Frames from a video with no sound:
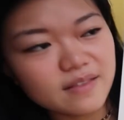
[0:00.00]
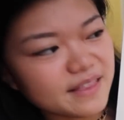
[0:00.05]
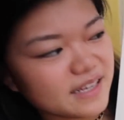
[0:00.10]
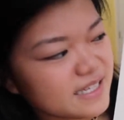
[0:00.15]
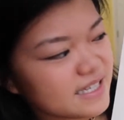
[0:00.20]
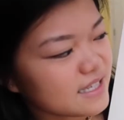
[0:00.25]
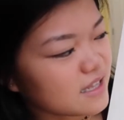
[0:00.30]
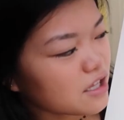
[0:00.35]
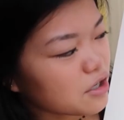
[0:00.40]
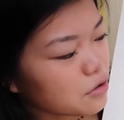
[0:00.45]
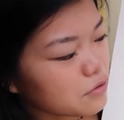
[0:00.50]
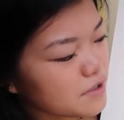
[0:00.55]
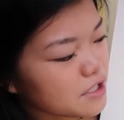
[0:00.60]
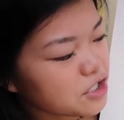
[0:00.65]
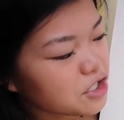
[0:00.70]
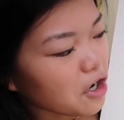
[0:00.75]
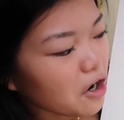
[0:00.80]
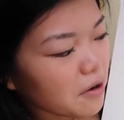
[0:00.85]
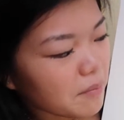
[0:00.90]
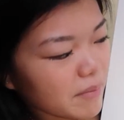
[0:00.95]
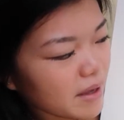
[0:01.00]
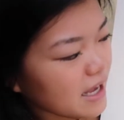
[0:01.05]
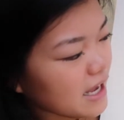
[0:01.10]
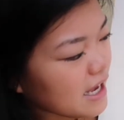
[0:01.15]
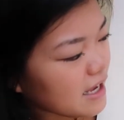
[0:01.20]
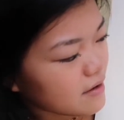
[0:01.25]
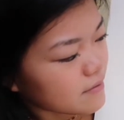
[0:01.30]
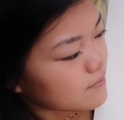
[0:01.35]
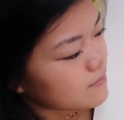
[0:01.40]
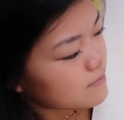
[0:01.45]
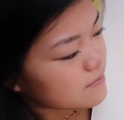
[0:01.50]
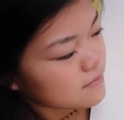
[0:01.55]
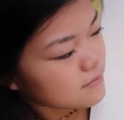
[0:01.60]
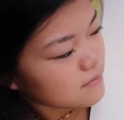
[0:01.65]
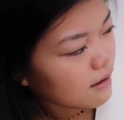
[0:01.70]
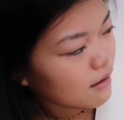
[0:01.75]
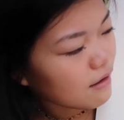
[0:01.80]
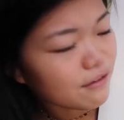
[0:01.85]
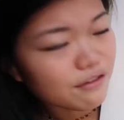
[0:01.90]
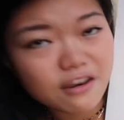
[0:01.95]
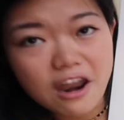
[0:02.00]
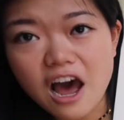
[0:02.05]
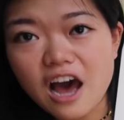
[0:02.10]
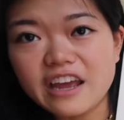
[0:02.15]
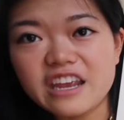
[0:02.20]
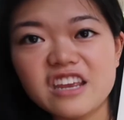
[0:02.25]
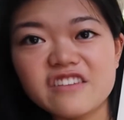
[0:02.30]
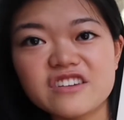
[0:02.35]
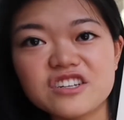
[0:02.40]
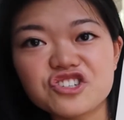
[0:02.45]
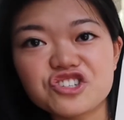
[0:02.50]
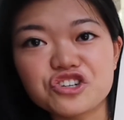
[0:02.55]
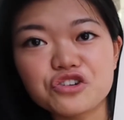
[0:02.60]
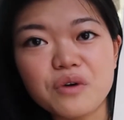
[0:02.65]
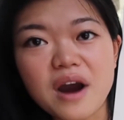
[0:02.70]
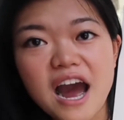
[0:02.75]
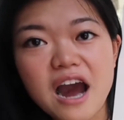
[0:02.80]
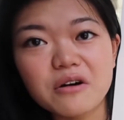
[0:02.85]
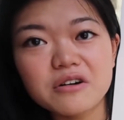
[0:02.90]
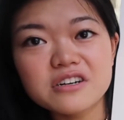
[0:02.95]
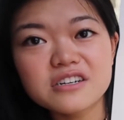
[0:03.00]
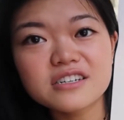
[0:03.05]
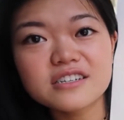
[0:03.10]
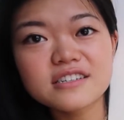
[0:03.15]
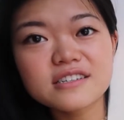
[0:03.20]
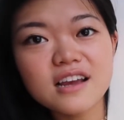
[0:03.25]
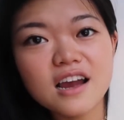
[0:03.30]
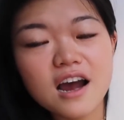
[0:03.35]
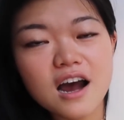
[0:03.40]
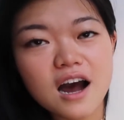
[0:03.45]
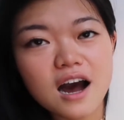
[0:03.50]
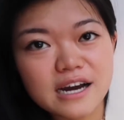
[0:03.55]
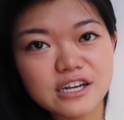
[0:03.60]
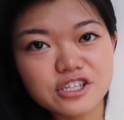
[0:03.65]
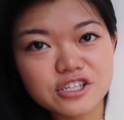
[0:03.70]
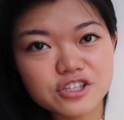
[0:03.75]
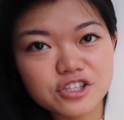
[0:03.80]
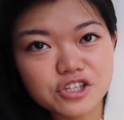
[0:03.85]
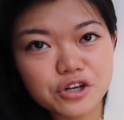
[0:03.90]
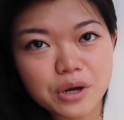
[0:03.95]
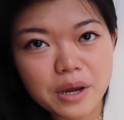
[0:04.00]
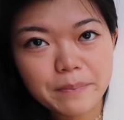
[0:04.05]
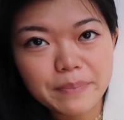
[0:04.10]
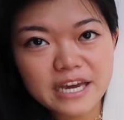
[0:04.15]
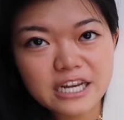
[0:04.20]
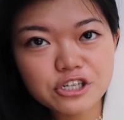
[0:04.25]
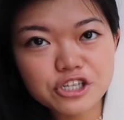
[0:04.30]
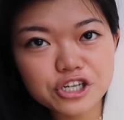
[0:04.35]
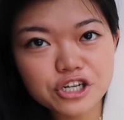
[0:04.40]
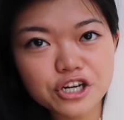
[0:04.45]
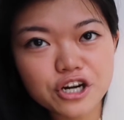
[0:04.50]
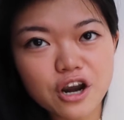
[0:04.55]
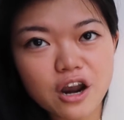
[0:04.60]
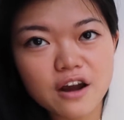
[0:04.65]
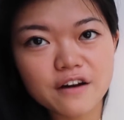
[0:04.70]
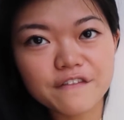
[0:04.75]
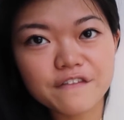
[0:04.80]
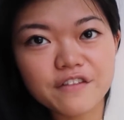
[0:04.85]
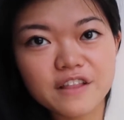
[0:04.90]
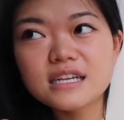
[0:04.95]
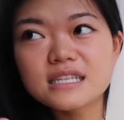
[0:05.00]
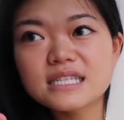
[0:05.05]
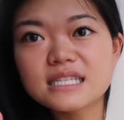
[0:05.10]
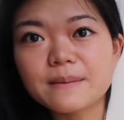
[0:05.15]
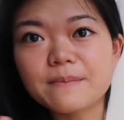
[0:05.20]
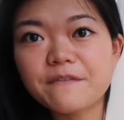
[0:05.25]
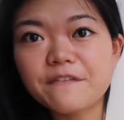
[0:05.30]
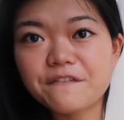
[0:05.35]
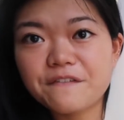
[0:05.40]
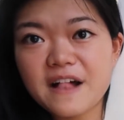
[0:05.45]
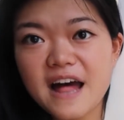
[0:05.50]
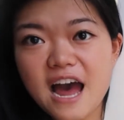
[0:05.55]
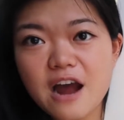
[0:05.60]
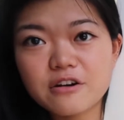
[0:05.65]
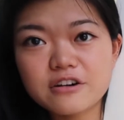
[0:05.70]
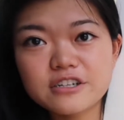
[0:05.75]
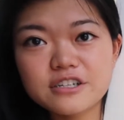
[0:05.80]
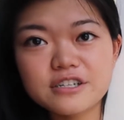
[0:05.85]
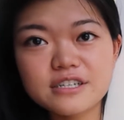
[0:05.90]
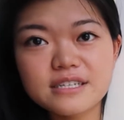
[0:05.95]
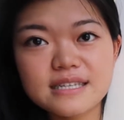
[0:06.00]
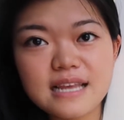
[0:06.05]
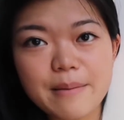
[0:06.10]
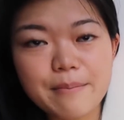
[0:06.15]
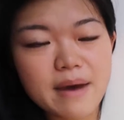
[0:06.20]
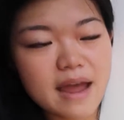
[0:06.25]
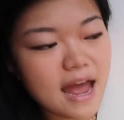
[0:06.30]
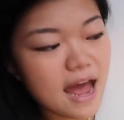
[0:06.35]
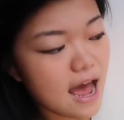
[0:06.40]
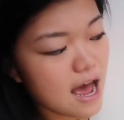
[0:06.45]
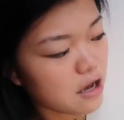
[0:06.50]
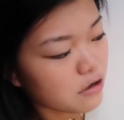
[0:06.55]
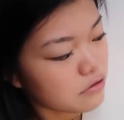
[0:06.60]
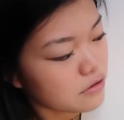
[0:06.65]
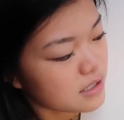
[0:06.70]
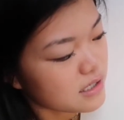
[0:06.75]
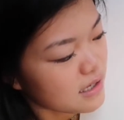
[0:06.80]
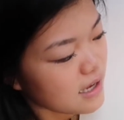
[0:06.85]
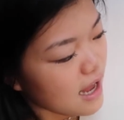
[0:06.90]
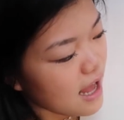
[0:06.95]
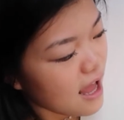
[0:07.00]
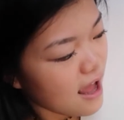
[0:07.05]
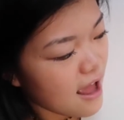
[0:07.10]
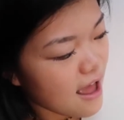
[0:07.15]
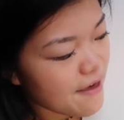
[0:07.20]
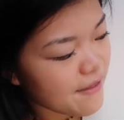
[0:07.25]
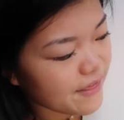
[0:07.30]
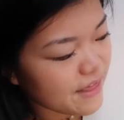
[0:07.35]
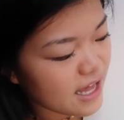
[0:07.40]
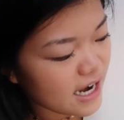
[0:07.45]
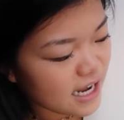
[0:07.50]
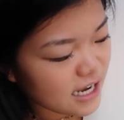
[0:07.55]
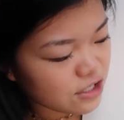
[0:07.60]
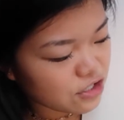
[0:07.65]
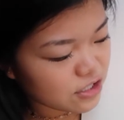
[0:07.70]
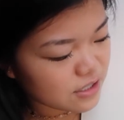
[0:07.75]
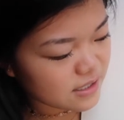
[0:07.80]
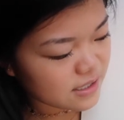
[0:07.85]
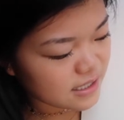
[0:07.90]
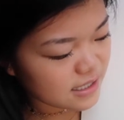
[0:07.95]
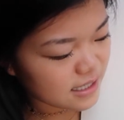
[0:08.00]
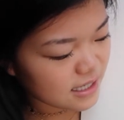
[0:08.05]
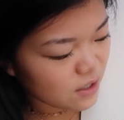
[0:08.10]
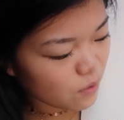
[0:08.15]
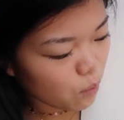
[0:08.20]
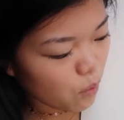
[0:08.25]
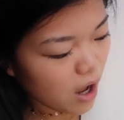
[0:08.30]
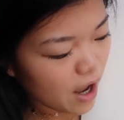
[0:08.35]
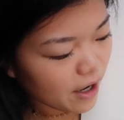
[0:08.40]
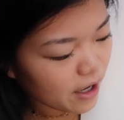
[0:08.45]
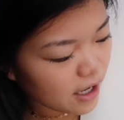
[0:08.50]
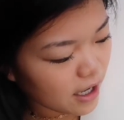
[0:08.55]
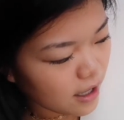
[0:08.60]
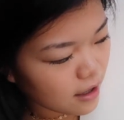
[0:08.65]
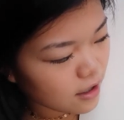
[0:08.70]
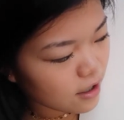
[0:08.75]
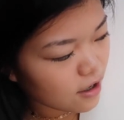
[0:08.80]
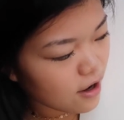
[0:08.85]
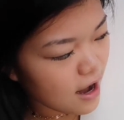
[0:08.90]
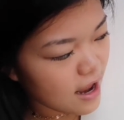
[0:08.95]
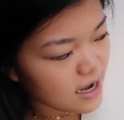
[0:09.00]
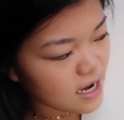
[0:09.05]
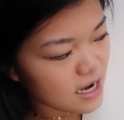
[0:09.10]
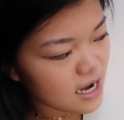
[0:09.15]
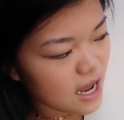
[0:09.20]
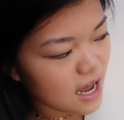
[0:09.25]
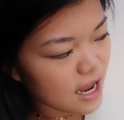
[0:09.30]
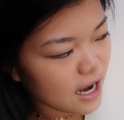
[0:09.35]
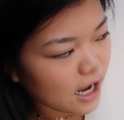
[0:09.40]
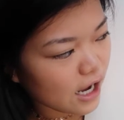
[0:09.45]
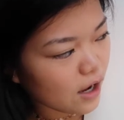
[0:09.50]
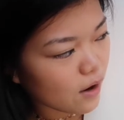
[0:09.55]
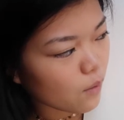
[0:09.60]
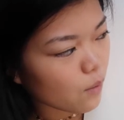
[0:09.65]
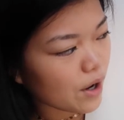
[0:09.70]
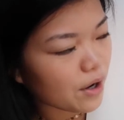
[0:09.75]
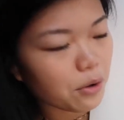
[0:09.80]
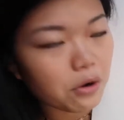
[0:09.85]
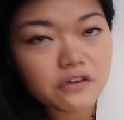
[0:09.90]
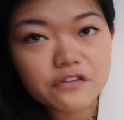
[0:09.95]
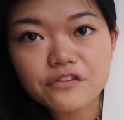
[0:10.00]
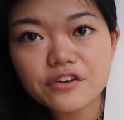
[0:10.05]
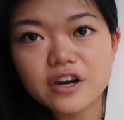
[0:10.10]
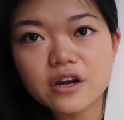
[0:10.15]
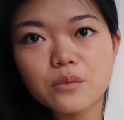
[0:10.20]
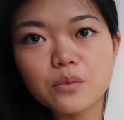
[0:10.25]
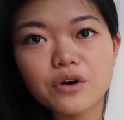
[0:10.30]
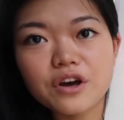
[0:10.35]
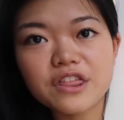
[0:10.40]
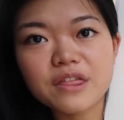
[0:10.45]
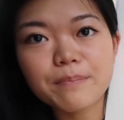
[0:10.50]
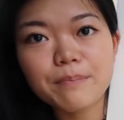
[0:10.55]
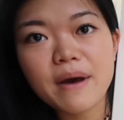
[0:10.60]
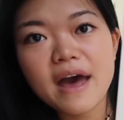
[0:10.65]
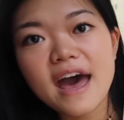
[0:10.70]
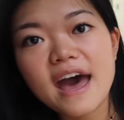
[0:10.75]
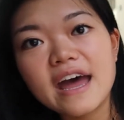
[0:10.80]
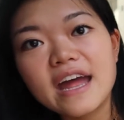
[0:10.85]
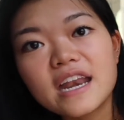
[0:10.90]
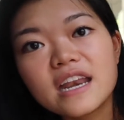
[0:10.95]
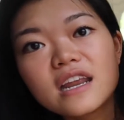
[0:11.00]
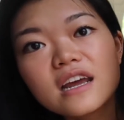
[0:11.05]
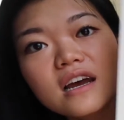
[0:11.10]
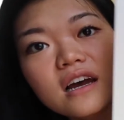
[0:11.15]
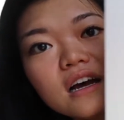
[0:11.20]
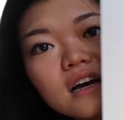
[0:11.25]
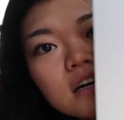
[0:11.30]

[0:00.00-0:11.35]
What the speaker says: This literally took me not even 2 hours. I just took a picture of some flowers in my house, and then I just did watercolor, and then I went over it with pen